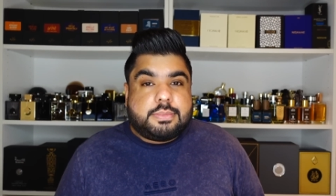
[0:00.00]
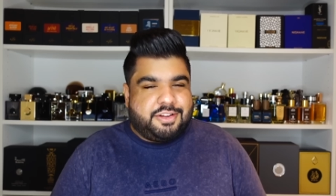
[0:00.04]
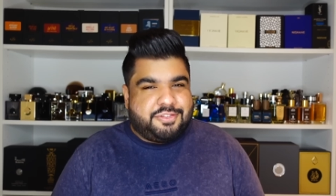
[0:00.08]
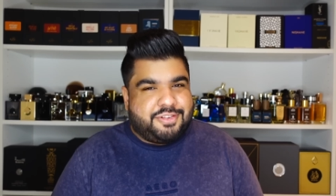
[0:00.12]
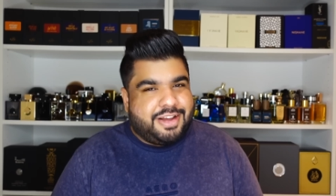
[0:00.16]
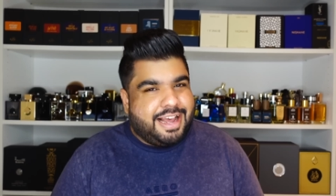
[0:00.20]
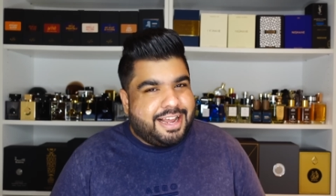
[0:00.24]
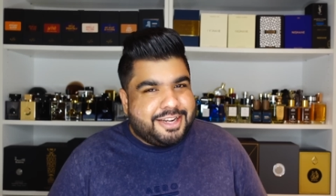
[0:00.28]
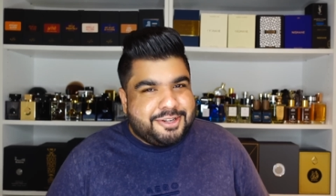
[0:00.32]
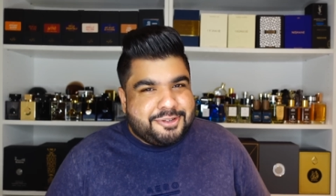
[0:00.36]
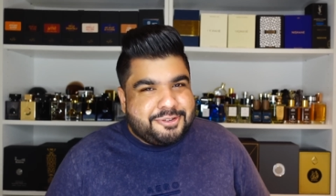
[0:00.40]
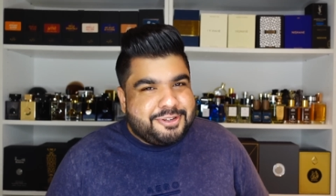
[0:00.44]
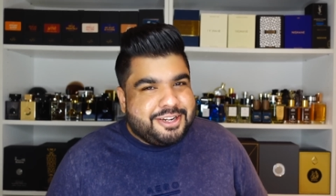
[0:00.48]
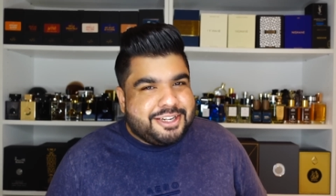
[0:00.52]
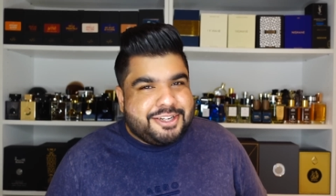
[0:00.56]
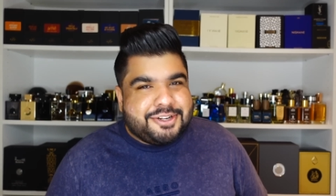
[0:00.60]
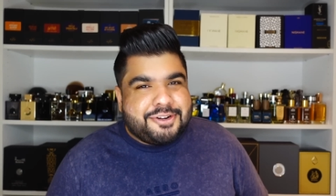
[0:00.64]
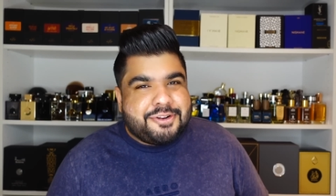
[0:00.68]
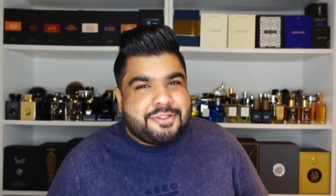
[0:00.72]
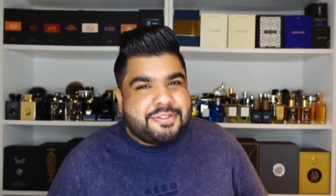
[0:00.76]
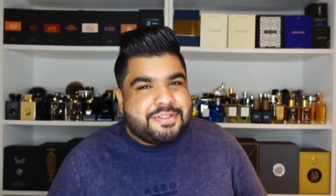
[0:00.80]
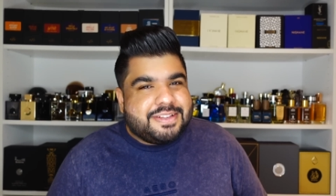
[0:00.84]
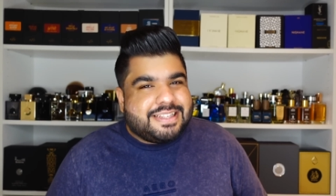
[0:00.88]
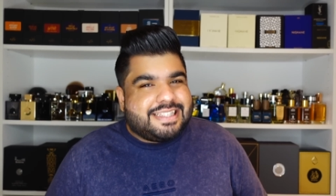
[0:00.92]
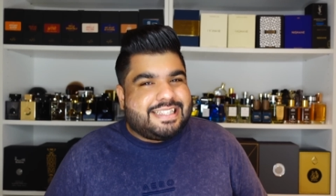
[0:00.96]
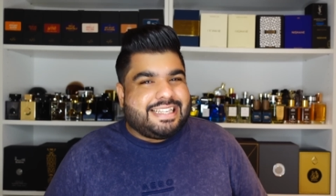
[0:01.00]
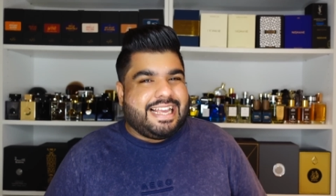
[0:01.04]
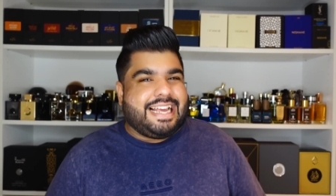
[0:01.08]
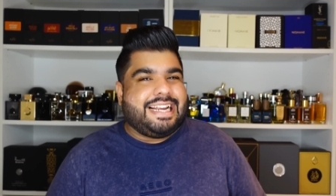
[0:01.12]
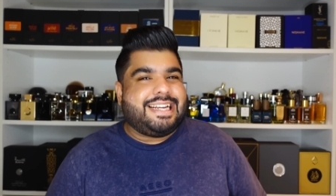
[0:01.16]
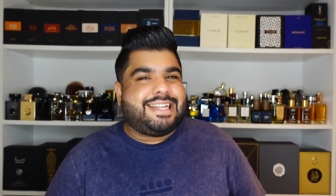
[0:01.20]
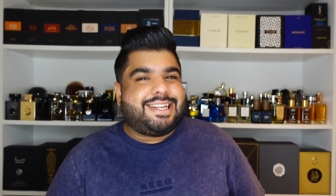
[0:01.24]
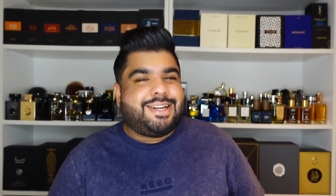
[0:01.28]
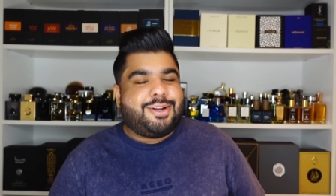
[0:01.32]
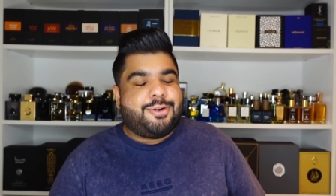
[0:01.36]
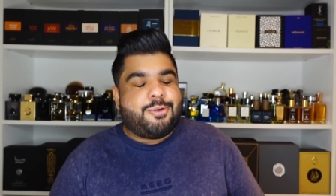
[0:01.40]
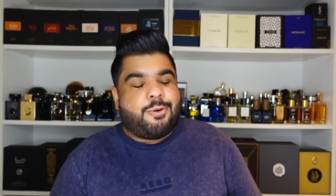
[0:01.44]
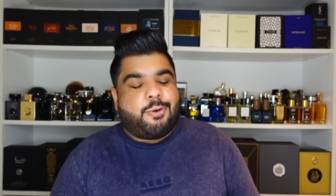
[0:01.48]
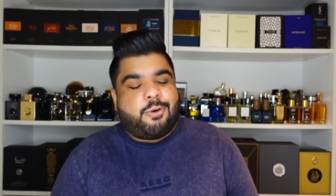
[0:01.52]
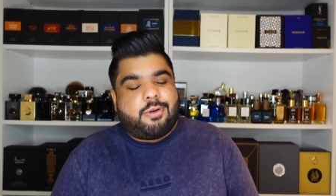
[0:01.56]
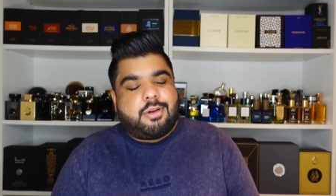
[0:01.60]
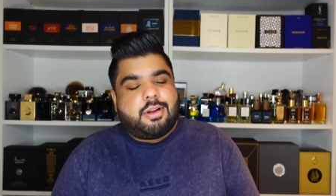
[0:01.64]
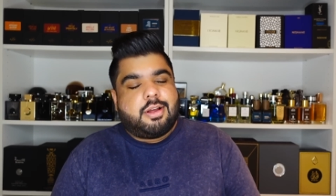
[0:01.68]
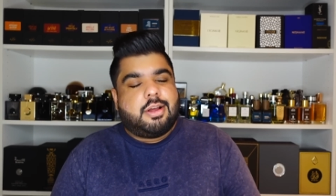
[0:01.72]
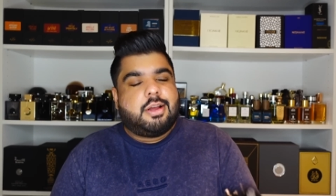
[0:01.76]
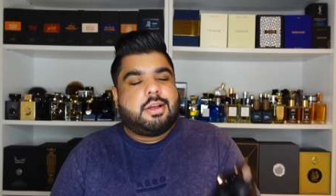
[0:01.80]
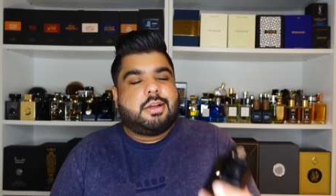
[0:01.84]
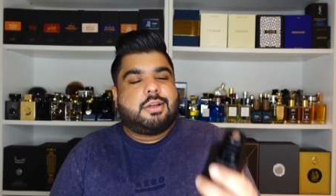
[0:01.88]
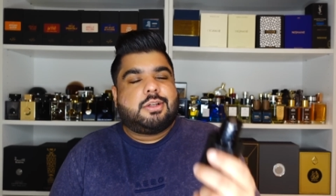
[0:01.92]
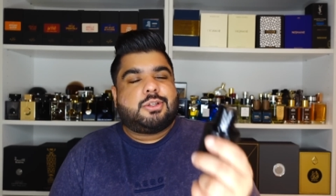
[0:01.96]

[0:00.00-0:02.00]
If I had to rate it on the scent alone,